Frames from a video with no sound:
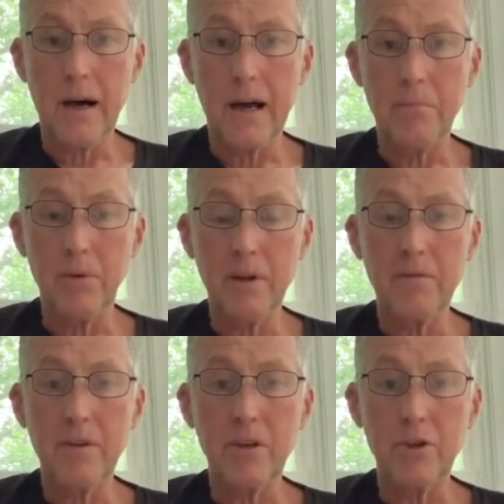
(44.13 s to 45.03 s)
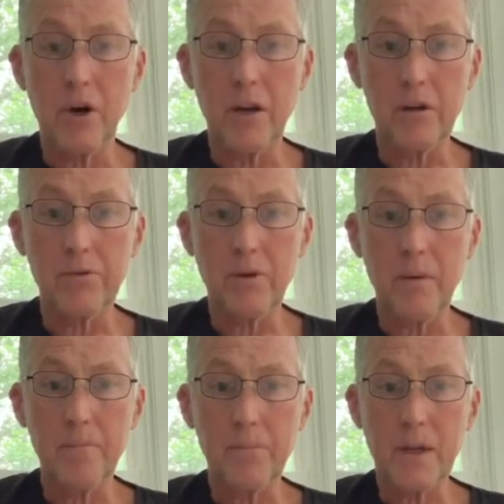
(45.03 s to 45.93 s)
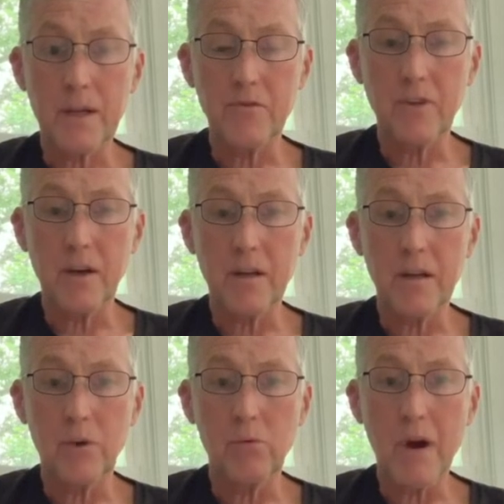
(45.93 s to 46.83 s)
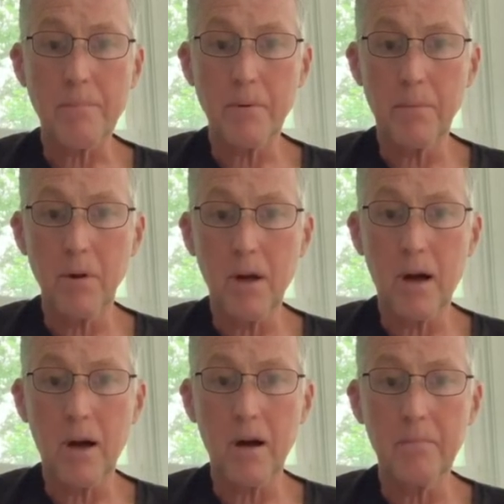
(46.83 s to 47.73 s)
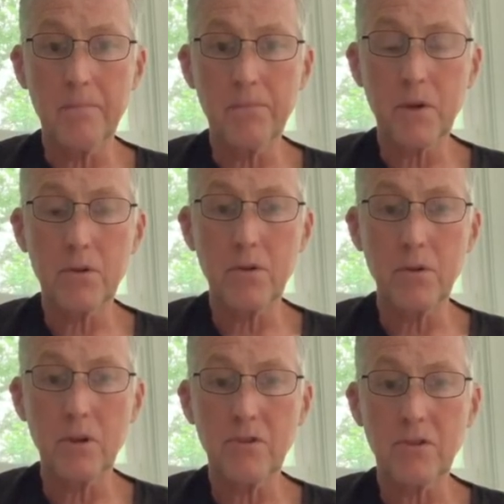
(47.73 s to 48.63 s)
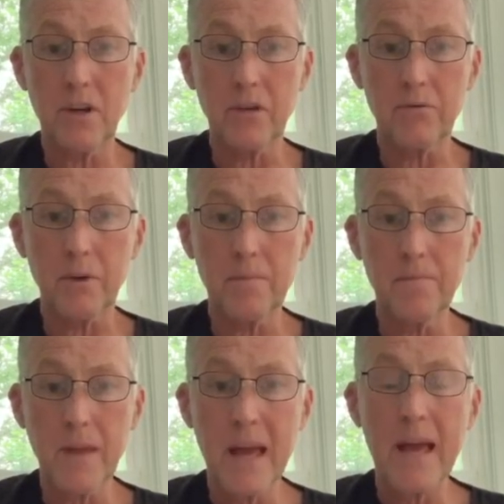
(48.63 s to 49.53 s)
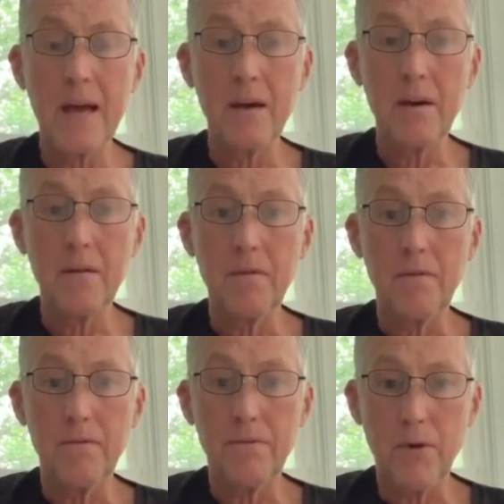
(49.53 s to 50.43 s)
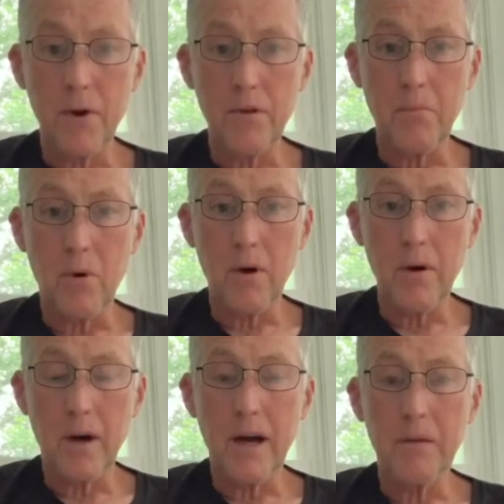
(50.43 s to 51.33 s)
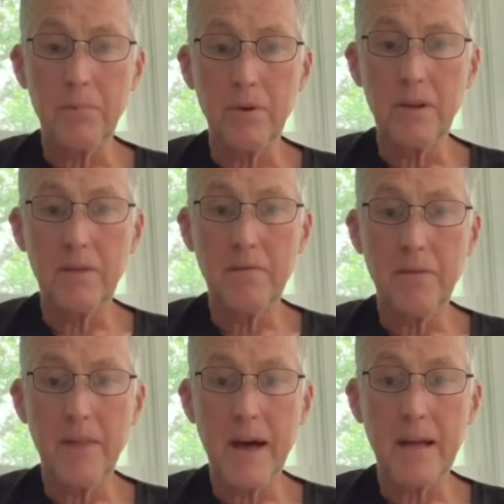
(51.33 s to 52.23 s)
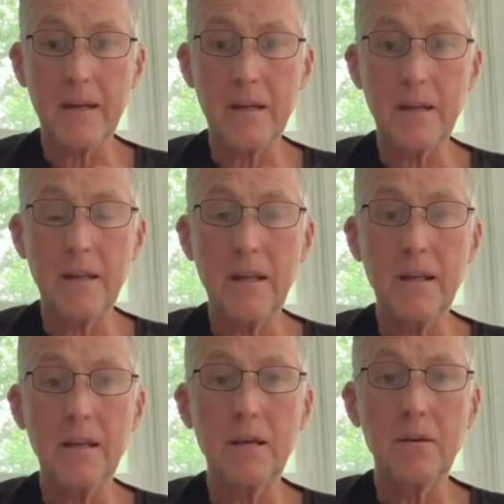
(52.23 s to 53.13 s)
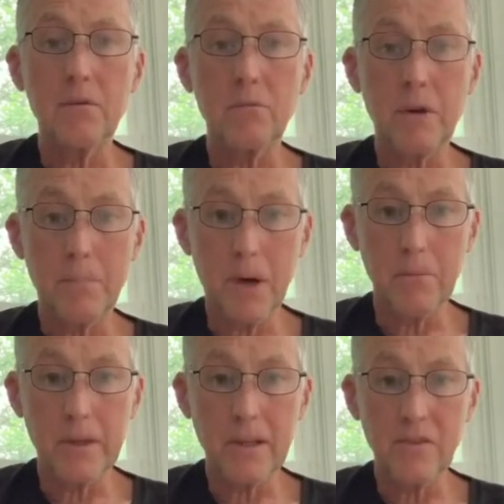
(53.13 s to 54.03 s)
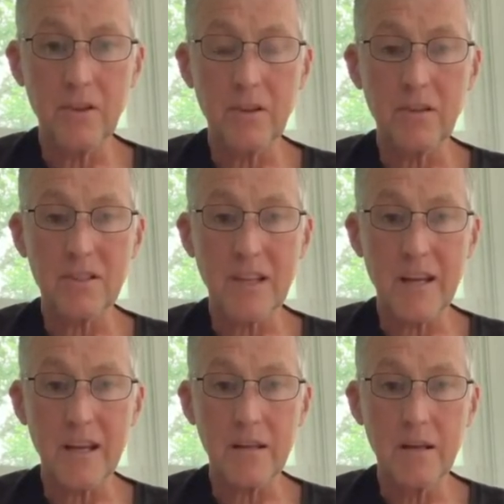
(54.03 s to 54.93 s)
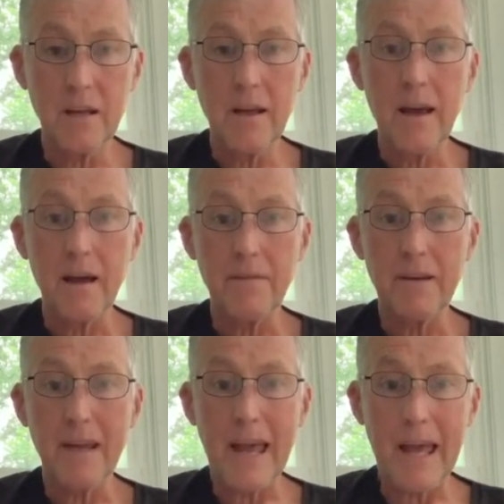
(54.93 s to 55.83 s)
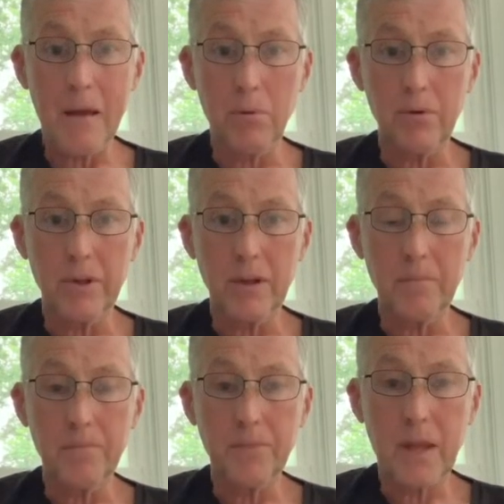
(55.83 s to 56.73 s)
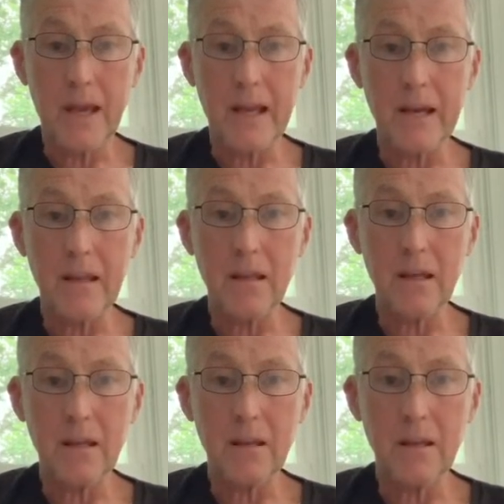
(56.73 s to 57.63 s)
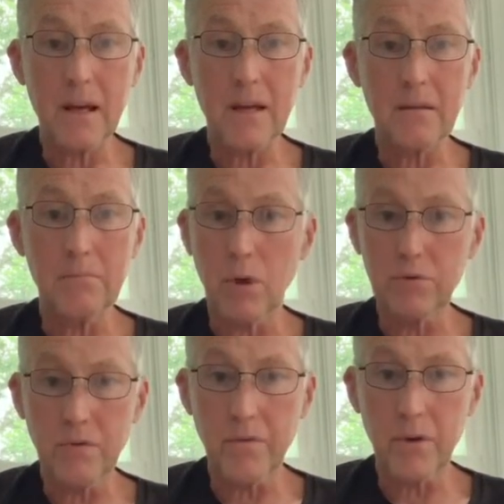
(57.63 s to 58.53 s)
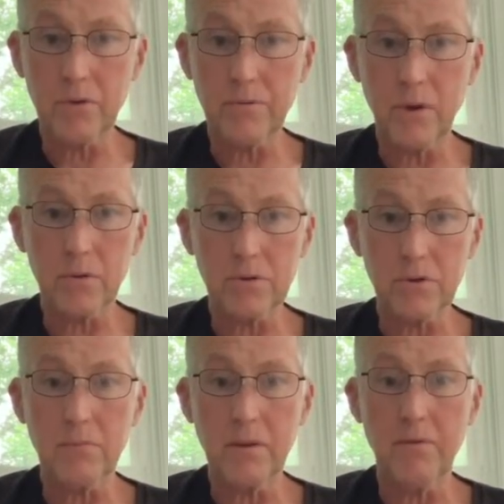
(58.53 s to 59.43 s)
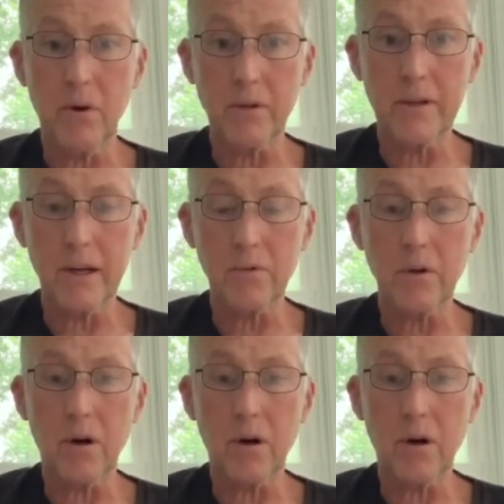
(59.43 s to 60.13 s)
I believe that Donald Trump has done irreparable harm to this country. Furthermore, I believe that the Republicans in the Senate have enabled him. And I think that most of those folks should be voted out